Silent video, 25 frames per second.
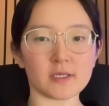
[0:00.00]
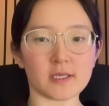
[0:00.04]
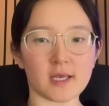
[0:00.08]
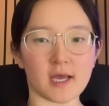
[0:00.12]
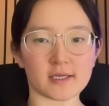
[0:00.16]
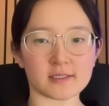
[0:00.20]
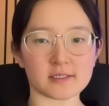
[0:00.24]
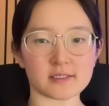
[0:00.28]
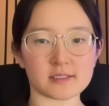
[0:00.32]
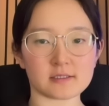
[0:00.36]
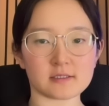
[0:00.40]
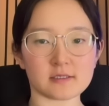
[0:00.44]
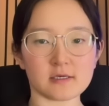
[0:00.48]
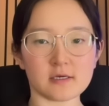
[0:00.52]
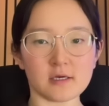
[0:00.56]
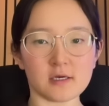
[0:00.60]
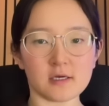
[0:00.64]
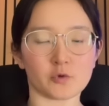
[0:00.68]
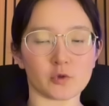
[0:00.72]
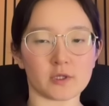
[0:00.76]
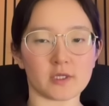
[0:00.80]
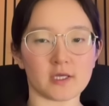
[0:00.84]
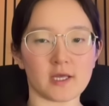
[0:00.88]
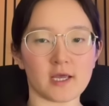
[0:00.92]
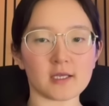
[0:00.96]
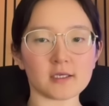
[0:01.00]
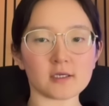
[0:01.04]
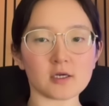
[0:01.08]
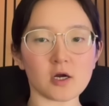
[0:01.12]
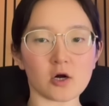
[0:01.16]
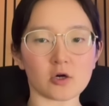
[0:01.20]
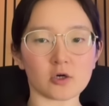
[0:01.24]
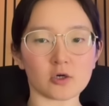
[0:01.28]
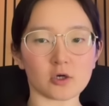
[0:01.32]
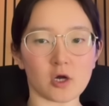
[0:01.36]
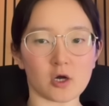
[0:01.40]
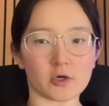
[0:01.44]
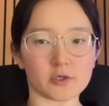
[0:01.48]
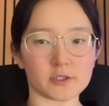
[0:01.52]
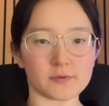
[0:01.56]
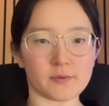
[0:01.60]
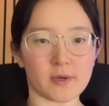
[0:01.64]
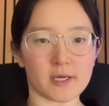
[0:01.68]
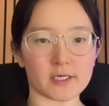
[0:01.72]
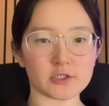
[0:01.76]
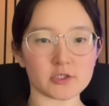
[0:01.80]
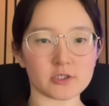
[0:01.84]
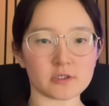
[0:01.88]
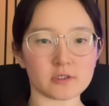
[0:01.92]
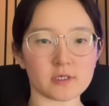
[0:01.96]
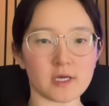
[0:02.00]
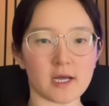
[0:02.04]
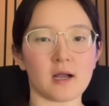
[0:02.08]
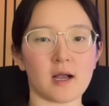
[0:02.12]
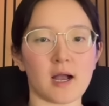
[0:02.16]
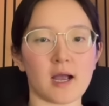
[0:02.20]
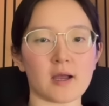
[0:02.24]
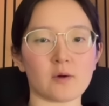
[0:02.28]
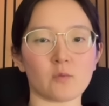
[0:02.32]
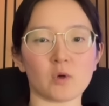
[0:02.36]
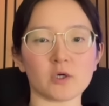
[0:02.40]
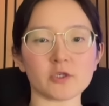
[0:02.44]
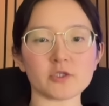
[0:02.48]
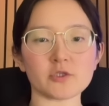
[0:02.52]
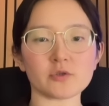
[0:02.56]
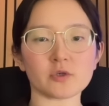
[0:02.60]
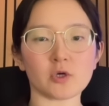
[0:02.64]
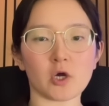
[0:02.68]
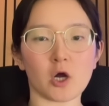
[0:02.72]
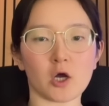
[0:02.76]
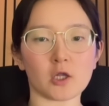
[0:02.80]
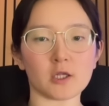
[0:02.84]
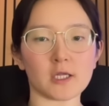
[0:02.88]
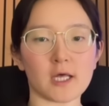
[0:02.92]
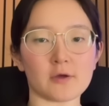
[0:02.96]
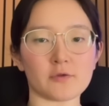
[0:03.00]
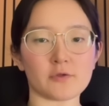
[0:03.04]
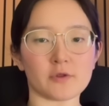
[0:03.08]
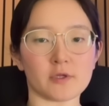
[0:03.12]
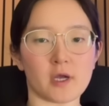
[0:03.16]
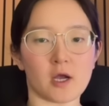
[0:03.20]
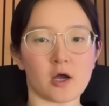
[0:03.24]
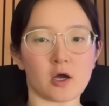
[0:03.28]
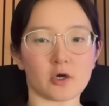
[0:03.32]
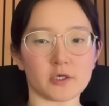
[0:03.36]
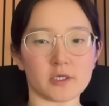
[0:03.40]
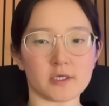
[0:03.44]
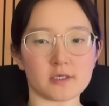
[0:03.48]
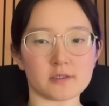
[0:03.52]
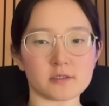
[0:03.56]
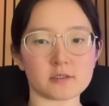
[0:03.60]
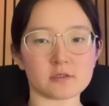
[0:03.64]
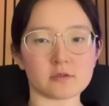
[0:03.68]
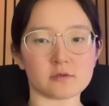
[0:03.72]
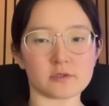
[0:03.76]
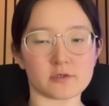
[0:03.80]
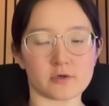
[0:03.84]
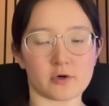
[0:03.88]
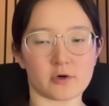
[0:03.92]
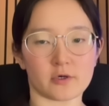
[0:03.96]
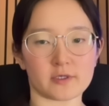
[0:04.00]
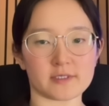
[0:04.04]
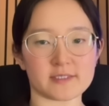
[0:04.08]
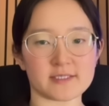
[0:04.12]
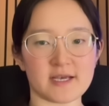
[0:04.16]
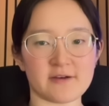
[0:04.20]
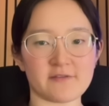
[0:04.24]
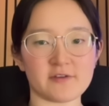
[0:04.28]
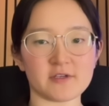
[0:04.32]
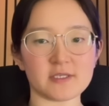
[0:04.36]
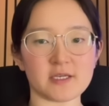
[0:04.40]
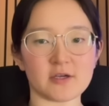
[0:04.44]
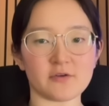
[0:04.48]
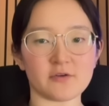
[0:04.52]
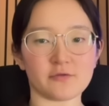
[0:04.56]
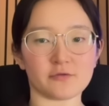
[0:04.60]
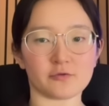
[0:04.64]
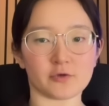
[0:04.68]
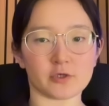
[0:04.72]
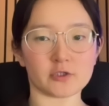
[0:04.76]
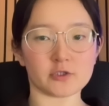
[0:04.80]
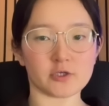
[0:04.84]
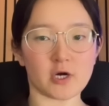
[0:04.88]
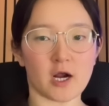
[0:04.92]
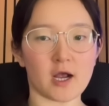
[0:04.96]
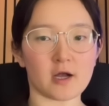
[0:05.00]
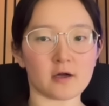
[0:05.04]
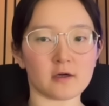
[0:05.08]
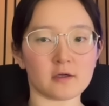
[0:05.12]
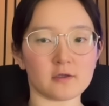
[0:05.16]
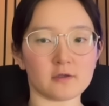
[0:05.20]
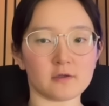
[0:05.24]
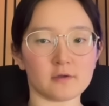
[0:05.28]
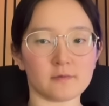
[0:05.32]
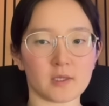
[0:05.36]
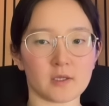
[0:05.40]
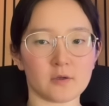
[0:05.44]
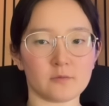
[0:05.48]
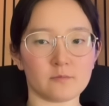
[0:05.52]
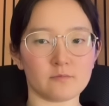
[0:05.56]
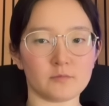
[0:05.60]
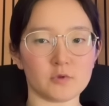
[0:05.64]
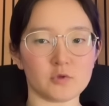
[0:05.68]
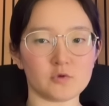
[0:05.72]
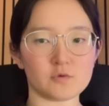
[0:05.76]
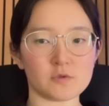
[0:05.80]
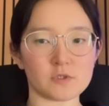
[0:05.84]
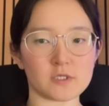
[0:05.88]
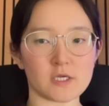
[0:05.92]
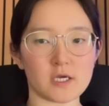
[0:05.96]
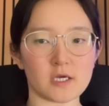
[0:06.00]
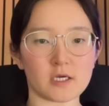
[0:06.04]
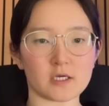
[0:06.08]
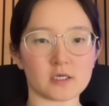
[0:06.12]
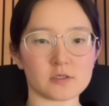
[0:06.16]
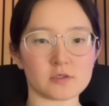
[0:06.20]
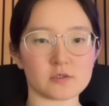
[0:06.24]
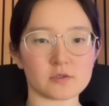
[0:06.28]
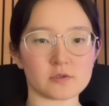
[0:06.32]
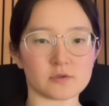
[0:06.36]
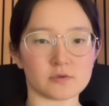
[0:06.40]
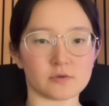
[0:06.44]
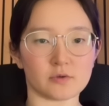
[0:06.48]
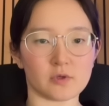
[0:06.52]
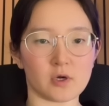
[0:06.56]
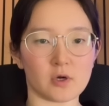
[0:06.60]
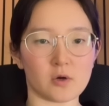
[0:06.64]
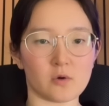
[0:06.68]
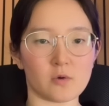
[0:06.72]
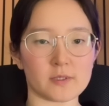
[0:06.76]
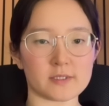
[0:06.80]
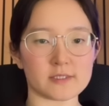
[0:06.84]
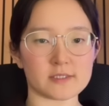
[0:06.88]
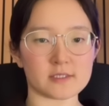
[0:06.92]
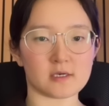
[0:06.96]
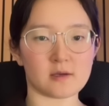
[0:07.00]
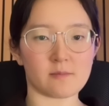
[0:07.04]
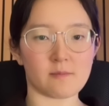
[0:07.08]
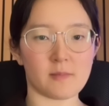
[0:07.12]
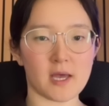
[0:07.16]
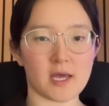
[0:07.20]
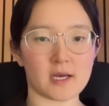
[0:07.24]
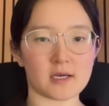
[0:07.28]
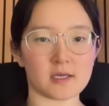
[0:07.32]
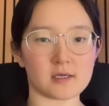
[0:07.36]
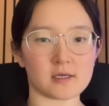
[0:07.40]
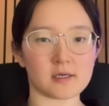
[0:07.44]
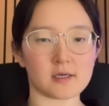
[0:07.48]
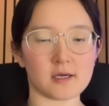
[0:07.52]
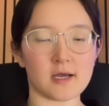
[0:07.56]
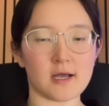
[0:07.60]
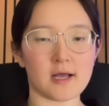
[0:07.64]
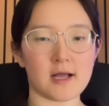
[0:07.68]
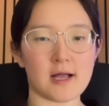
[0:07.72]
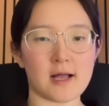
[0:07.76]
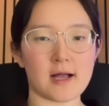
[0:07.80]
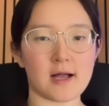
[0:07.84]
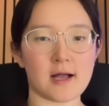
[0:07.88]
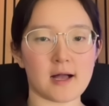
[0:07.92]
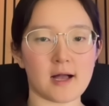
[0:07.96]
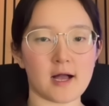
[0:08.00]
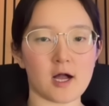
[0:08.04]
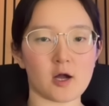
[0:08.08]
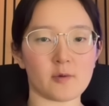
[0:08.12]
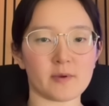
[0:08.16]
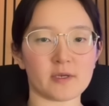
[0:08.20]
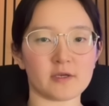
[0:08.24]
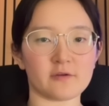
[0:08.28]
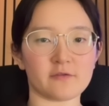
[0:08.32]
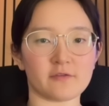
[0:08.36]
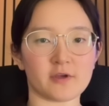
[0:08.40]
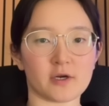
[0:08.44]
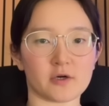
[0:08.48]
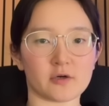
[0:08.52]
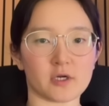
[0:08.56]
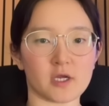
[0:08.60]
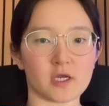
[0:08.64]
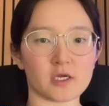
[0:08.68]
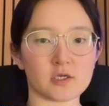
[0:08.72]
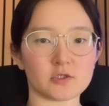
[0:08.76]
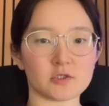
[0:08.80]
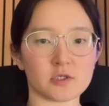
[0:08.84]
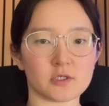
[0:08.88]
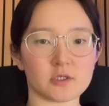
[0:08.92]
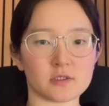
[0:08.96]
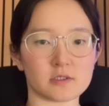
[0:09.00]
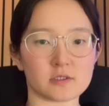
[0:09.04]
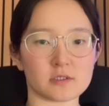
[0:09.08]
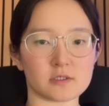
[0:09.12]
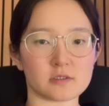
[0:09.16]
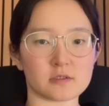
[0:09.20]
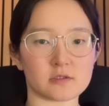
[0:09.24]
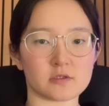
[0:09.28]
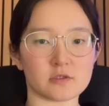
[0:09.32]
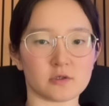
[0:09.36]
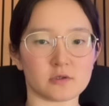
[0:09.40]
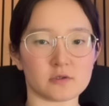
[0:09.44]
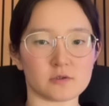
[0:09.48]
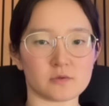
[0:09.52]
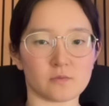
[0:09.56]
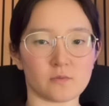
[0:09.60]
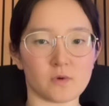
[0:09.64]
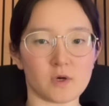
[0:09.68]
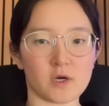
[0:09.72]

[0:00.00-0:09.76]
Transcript: Yes. For the end card call to action, I want to call out the audience to start a 7-day free trial. Music, slow and cinematic. How many variations? Just